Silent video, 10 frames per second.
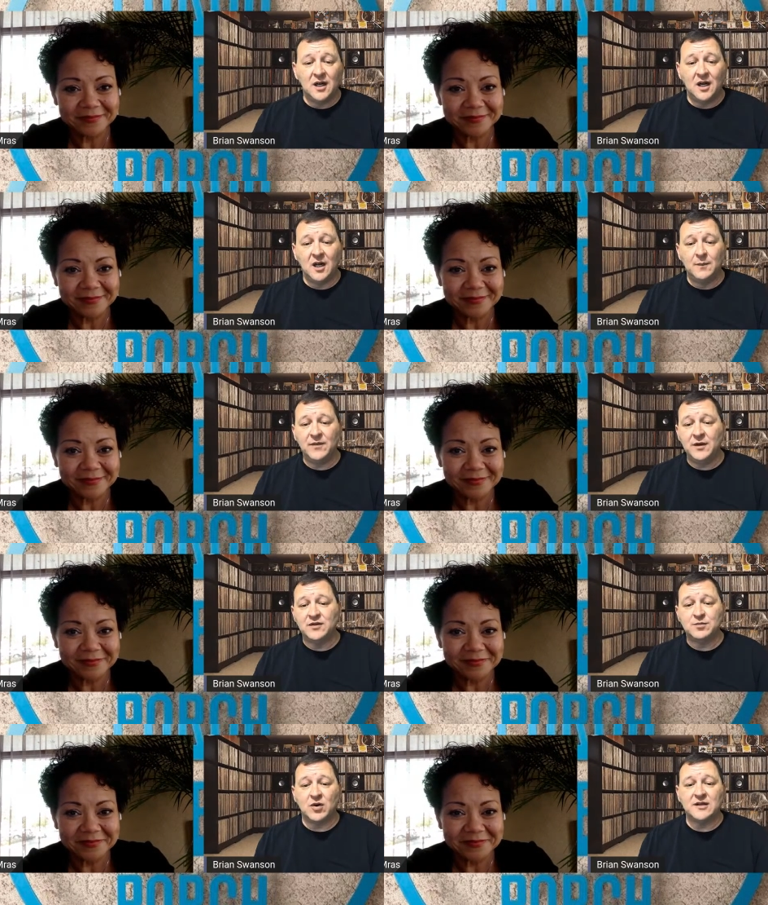Speaker 1: um, it
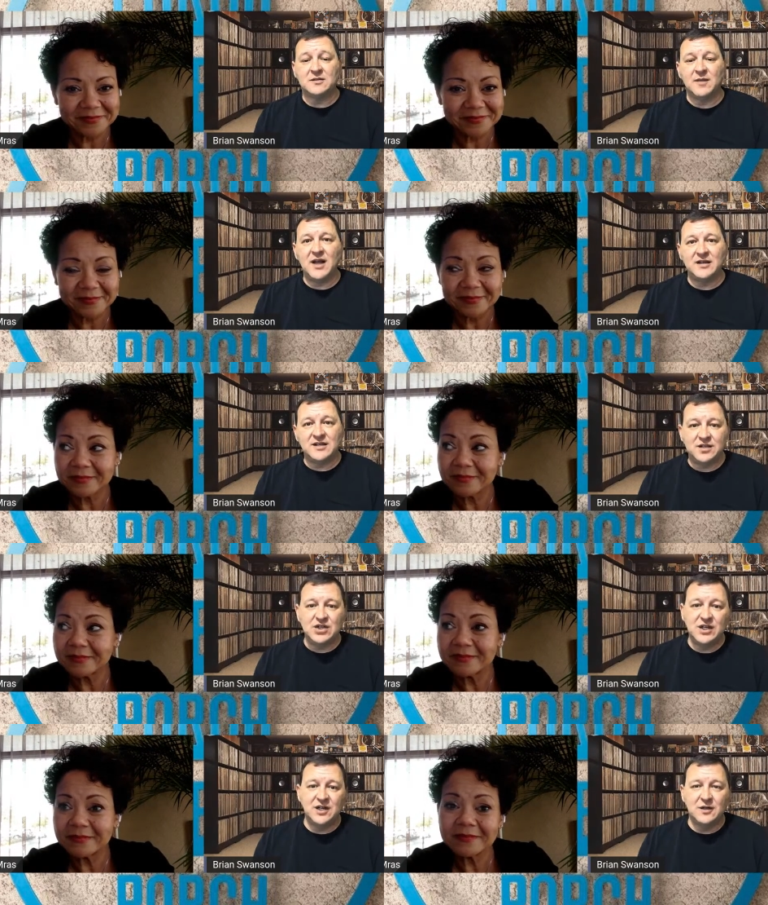was brought to my
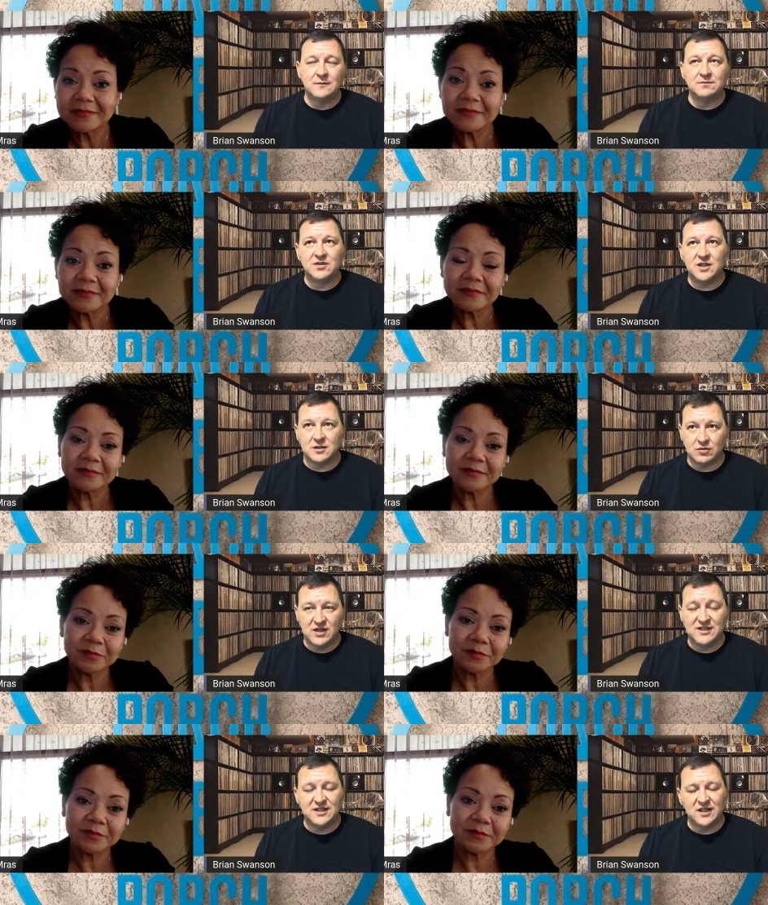attention here just
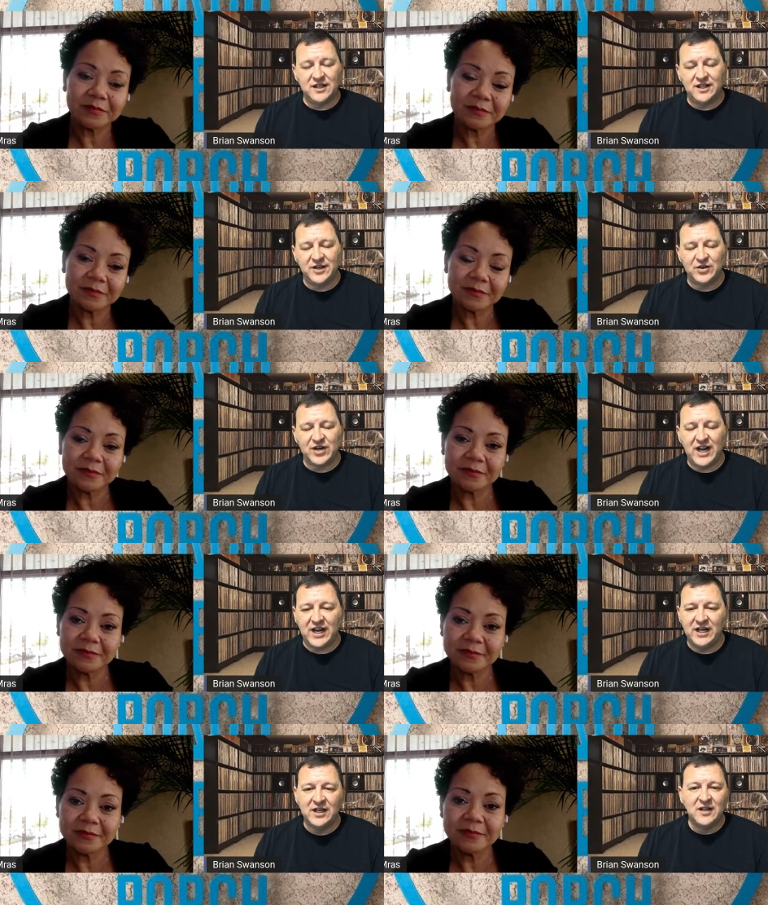recently the other
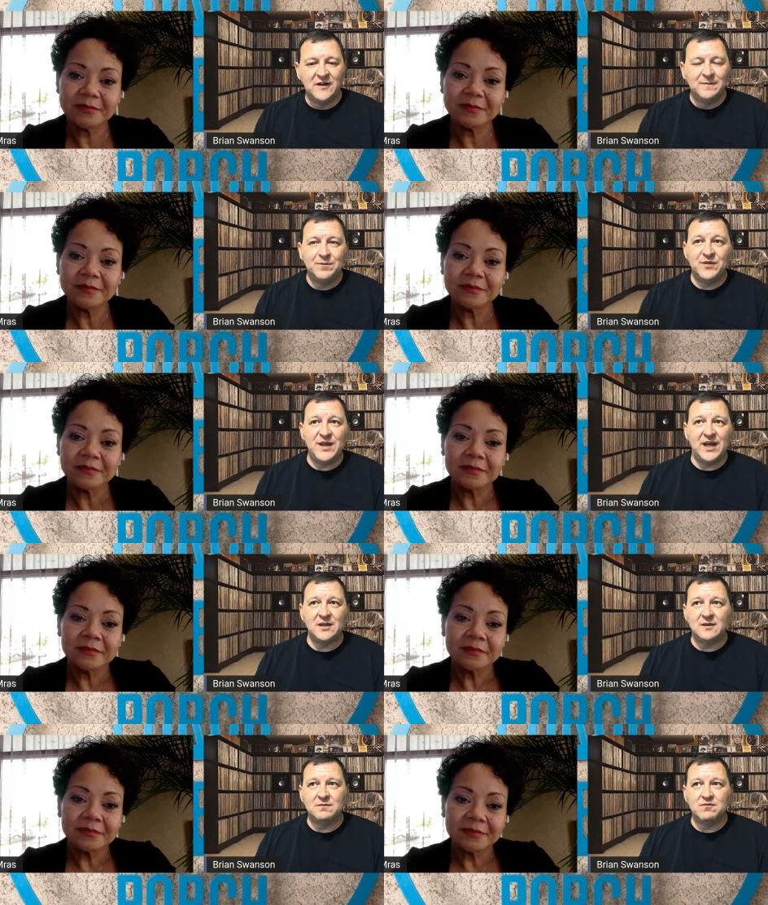day
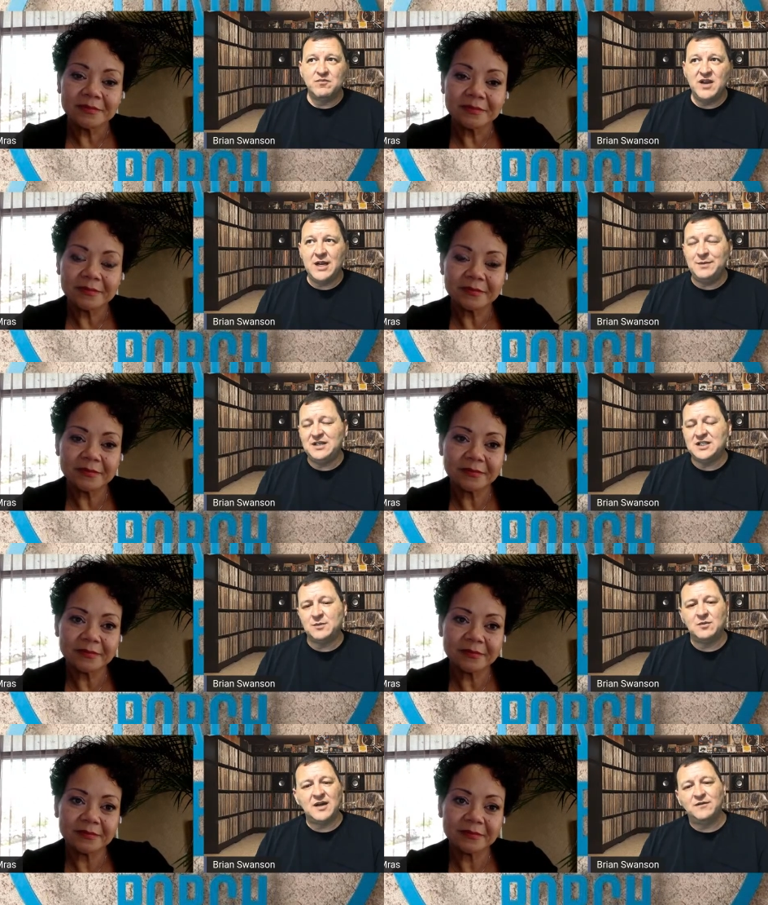that maybe
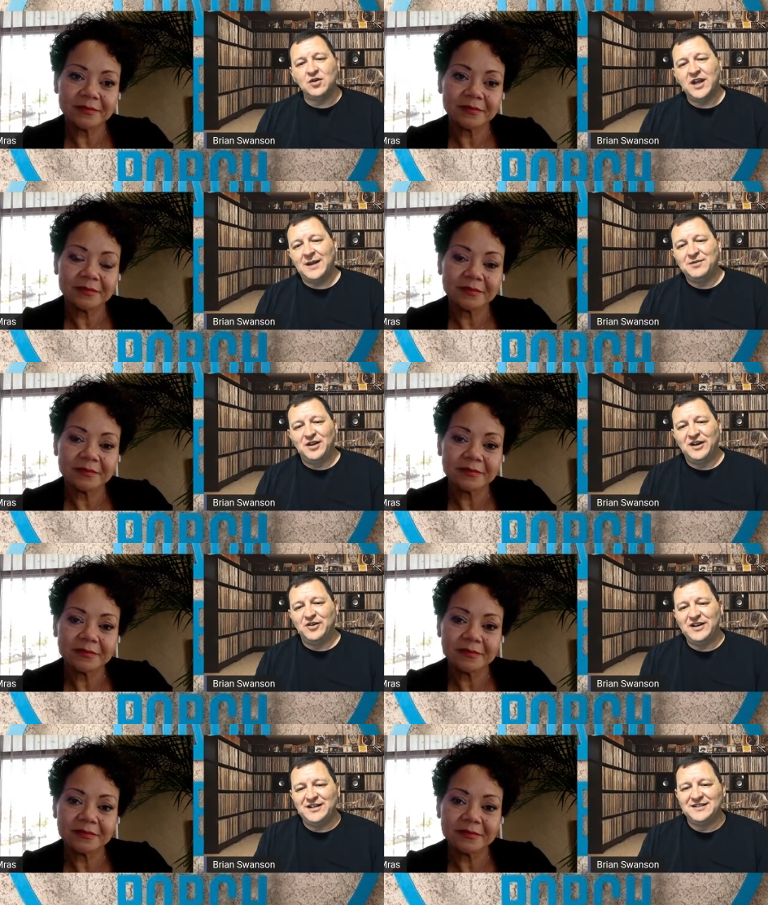some of my
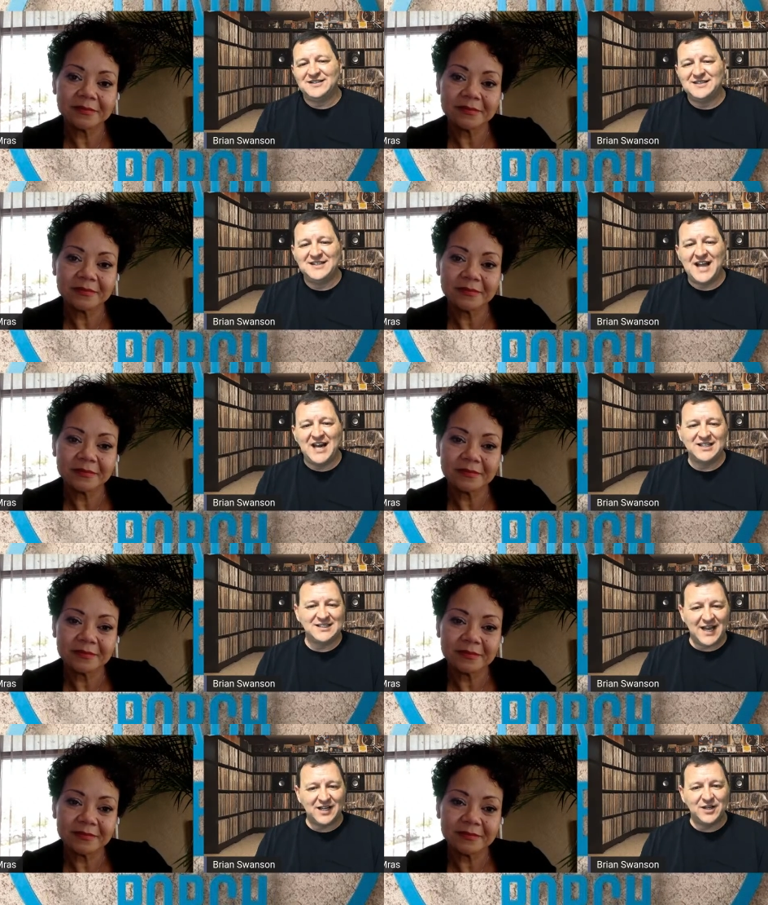vocabulary is not
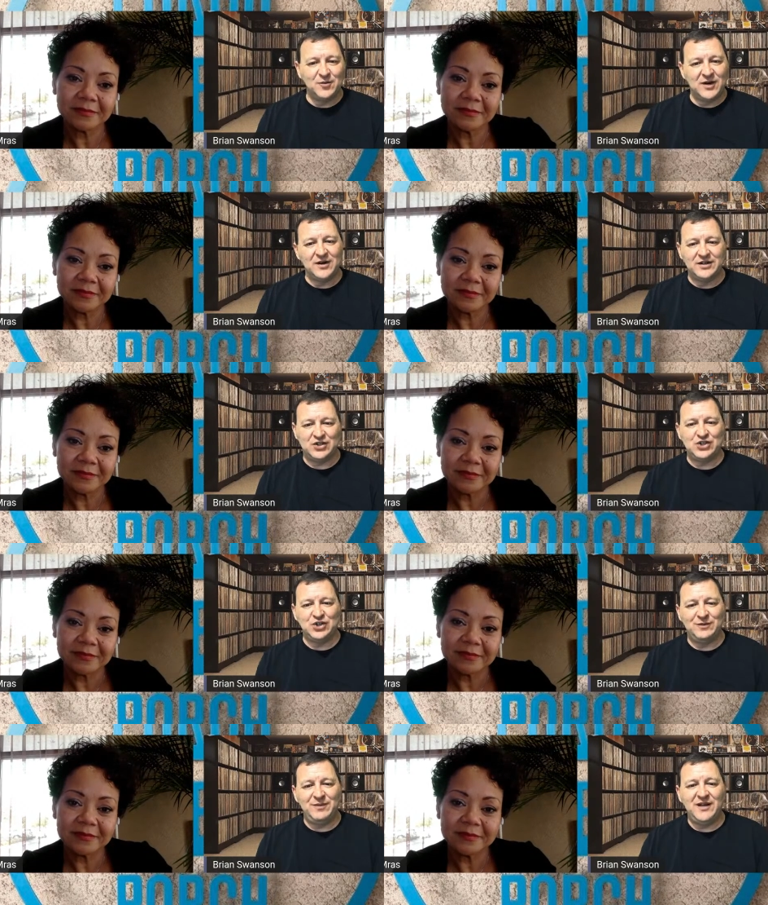exactly where it
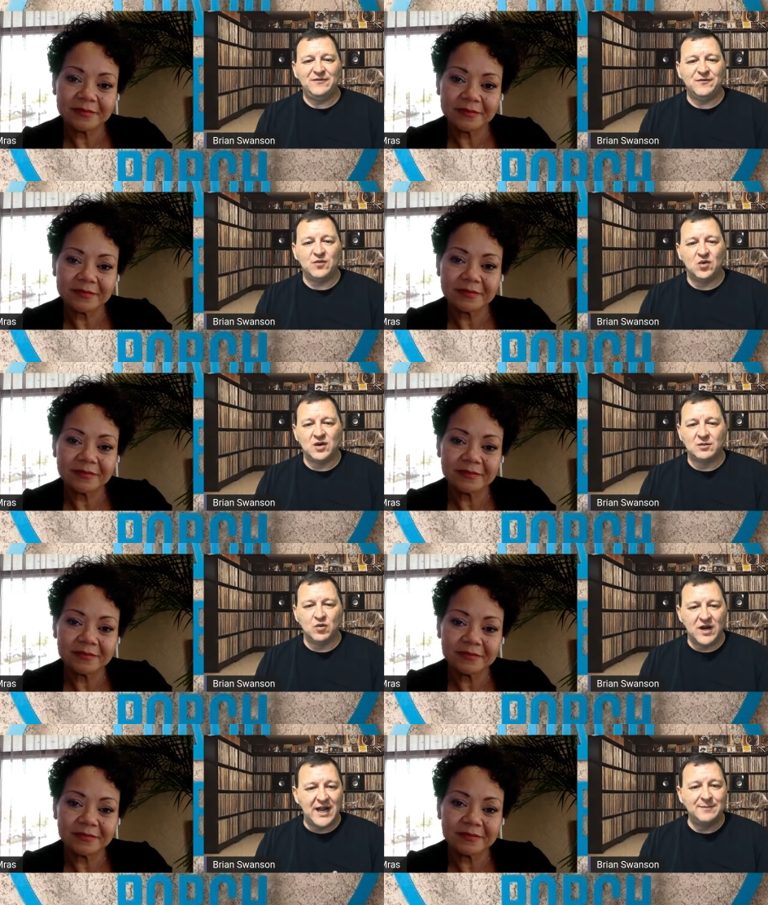should be for
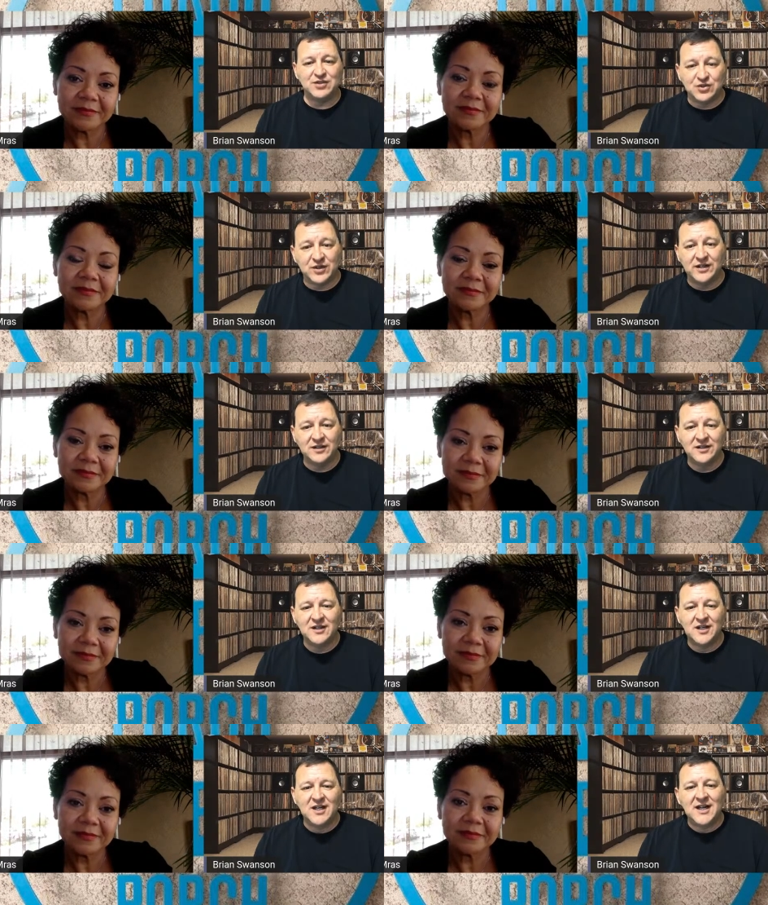what i'm doing
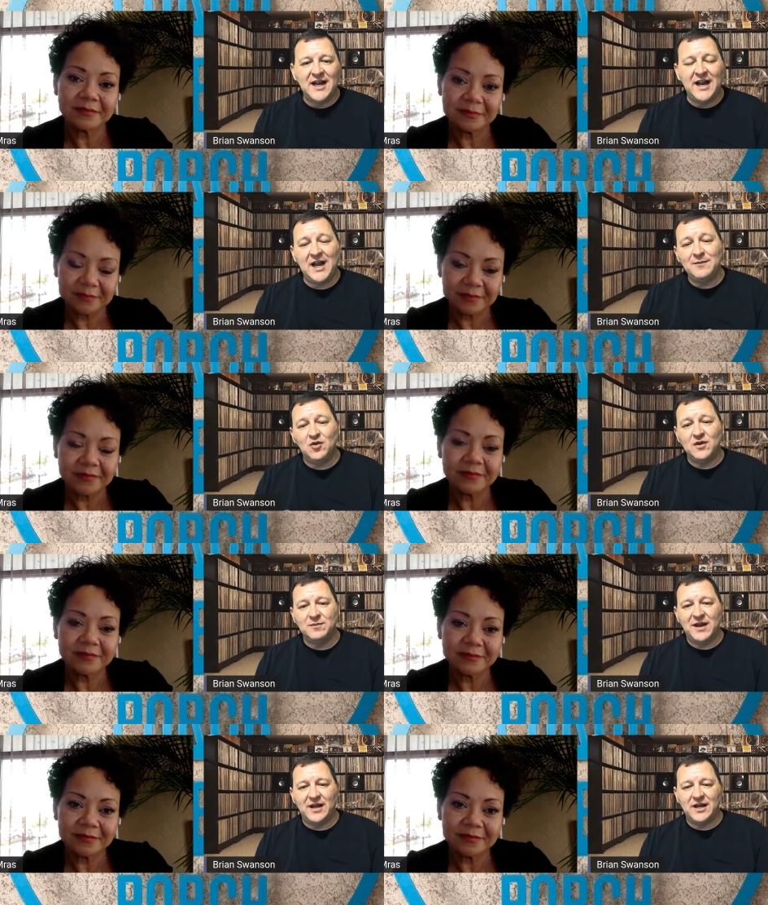and i'm
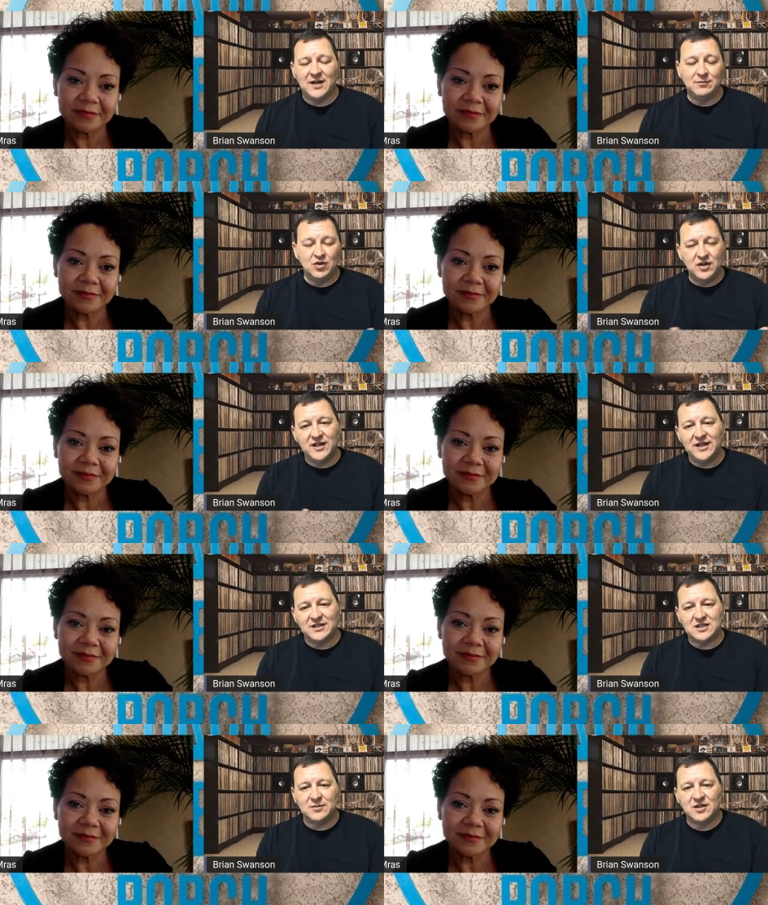going back and i'm looking
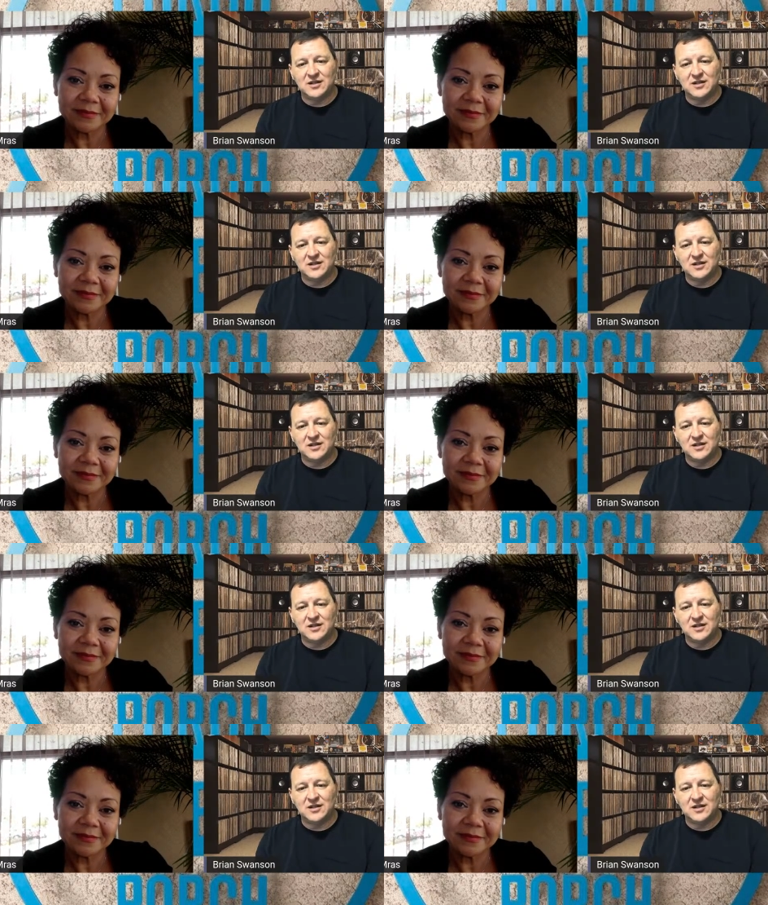at some